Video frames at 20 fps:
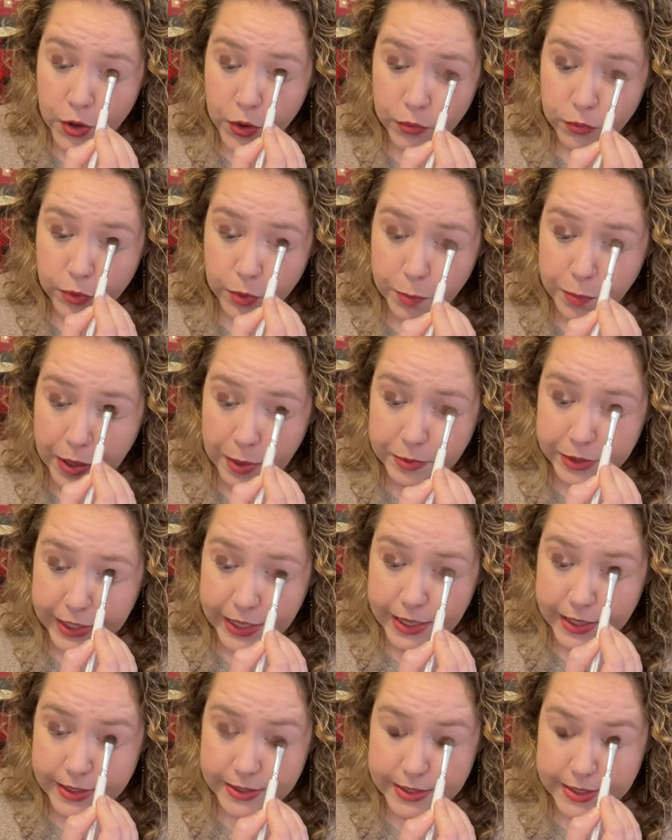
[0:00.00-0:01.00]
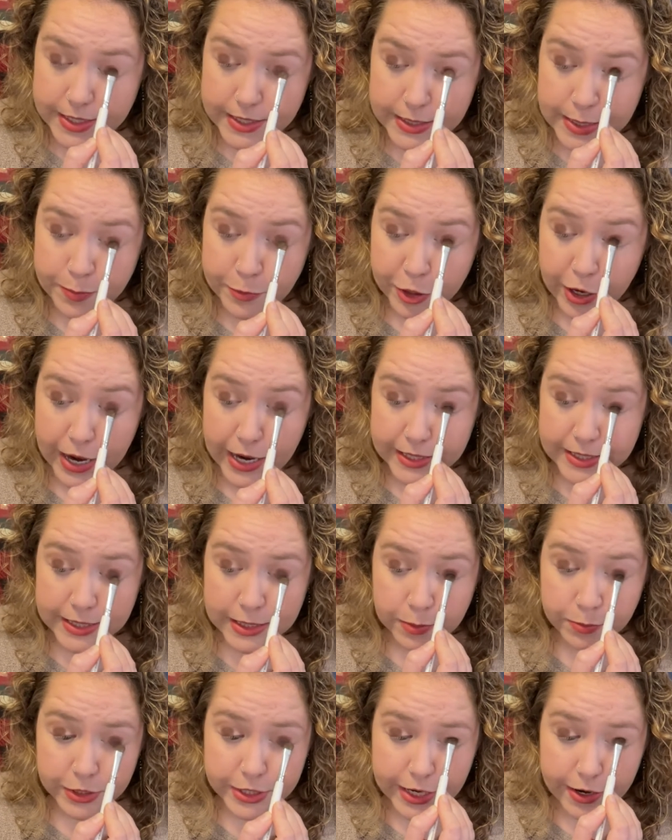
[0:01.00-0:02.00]
Republicans, Democrats,
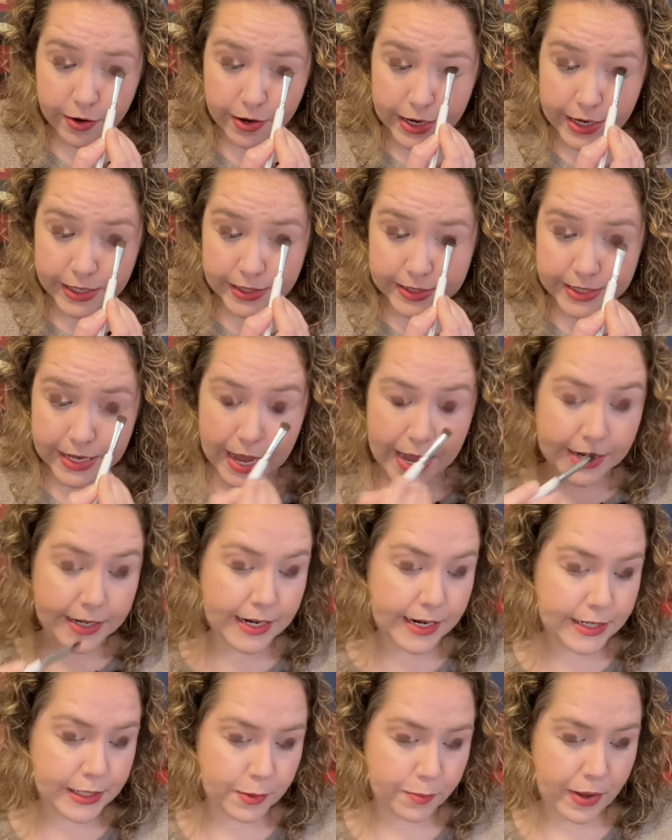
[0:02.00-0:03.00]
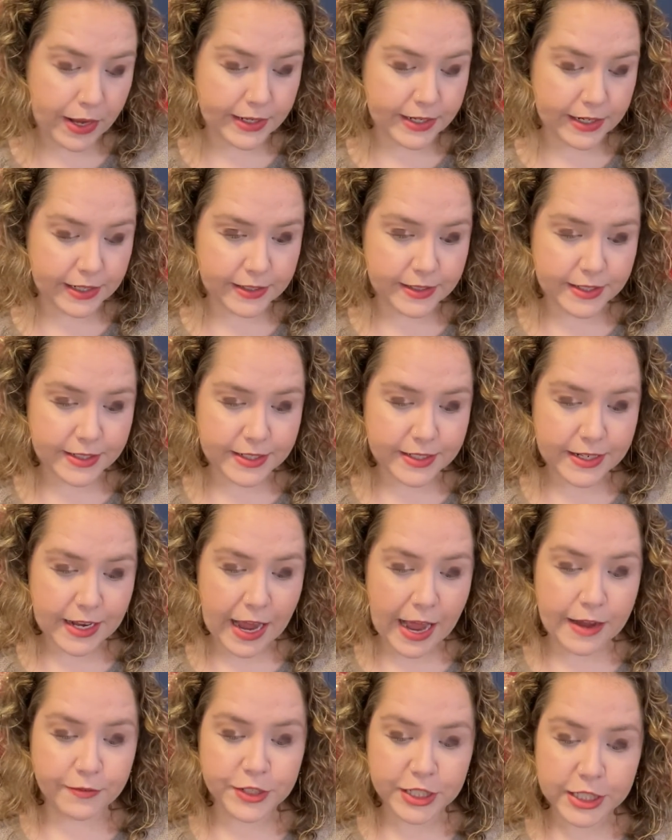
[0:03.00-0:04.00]
Libertarians, and Independents
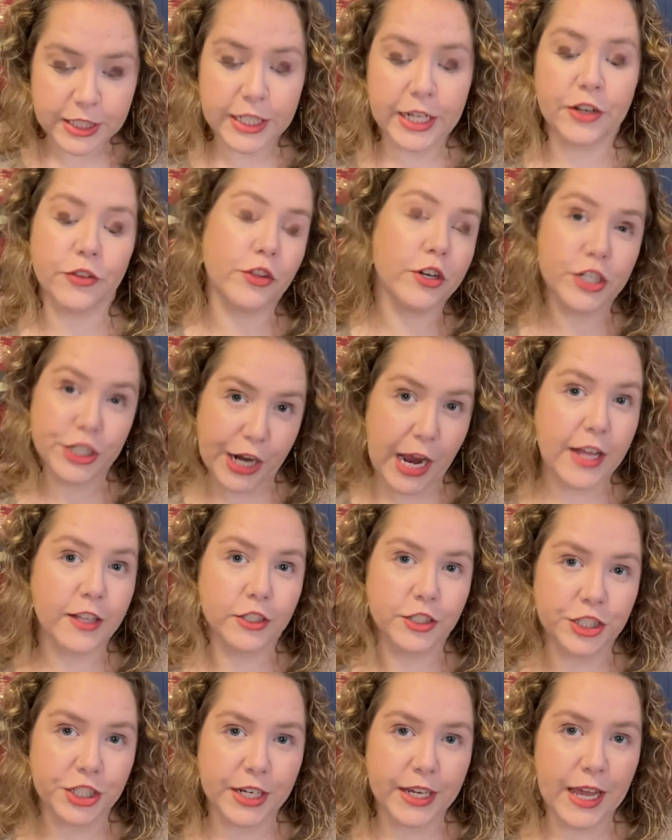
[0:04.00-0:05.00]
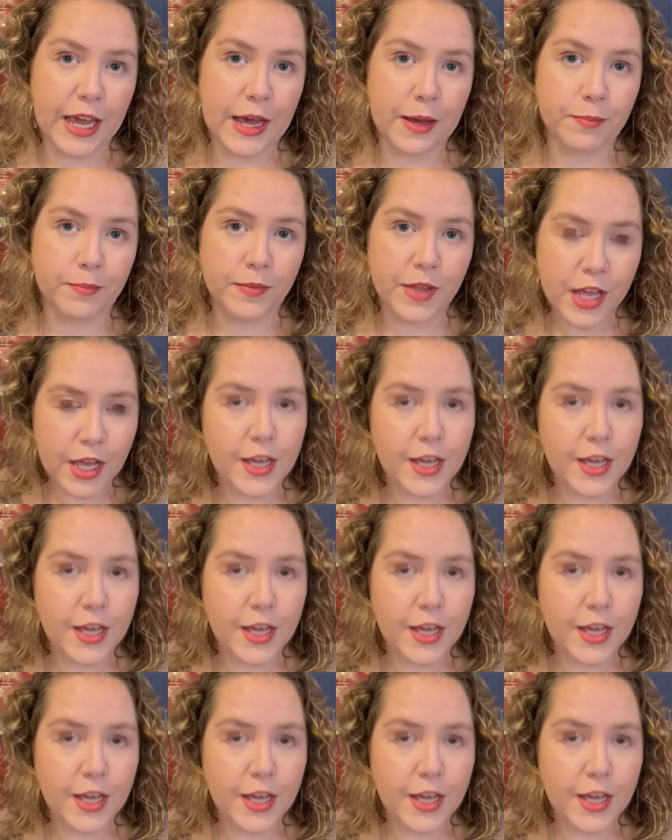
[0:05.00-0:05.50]
have declared they're challenging him,